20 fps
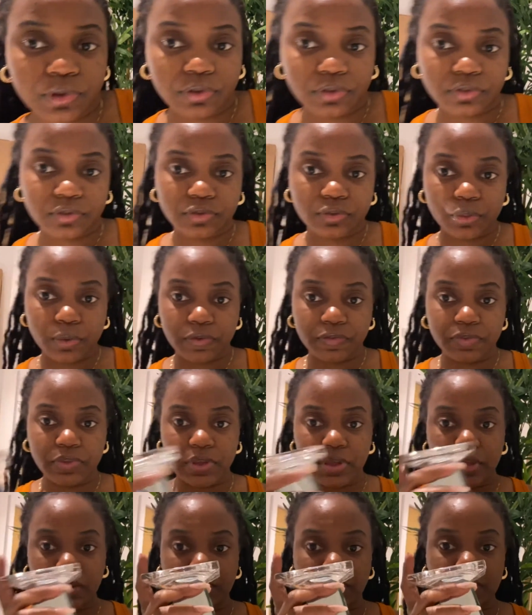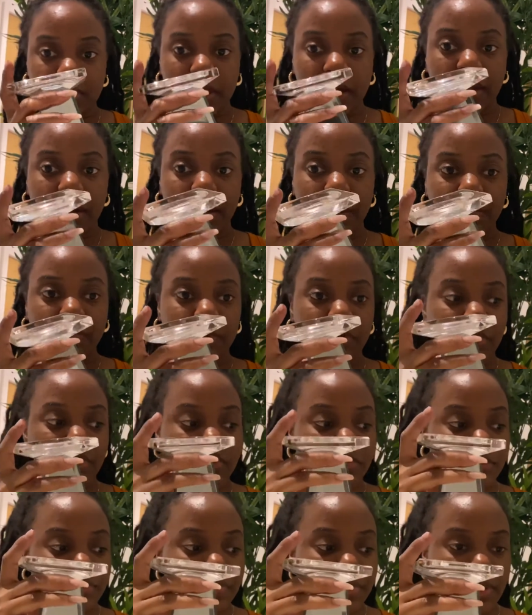two of these, and I'm going
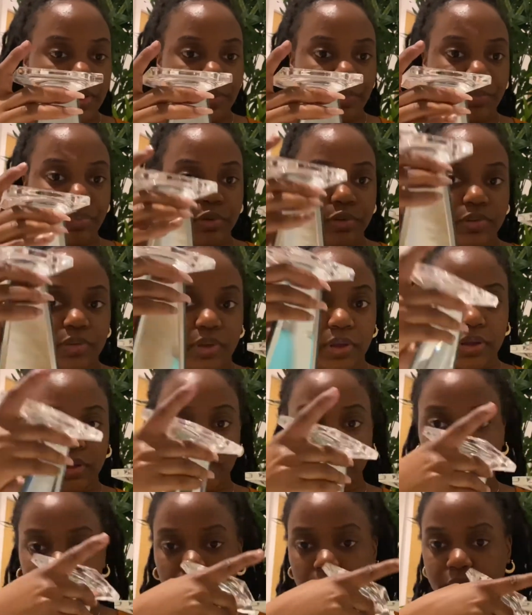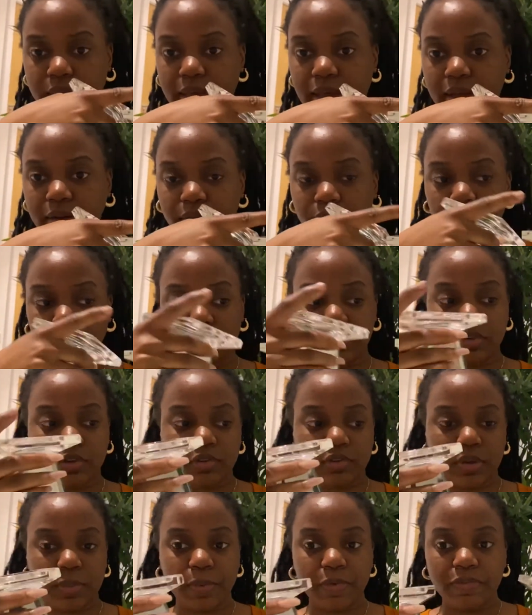to be putting the candles on
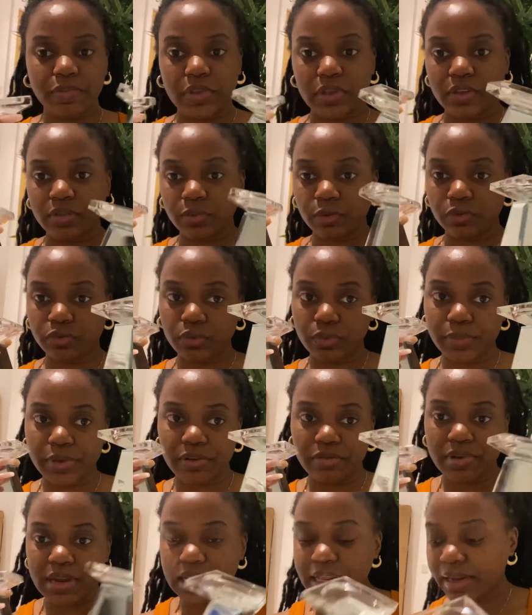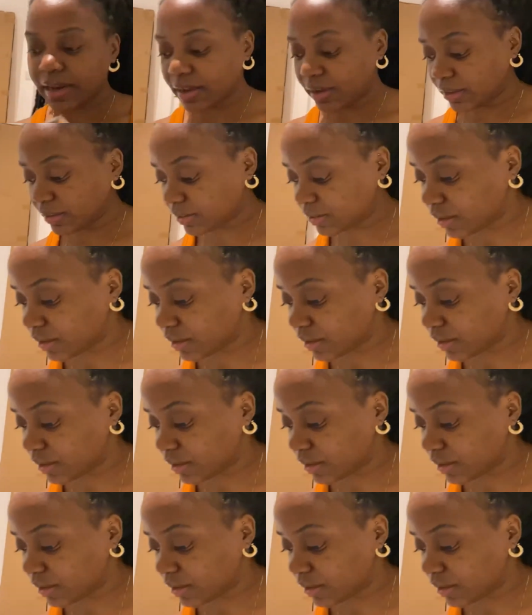top of these, which will be really nice.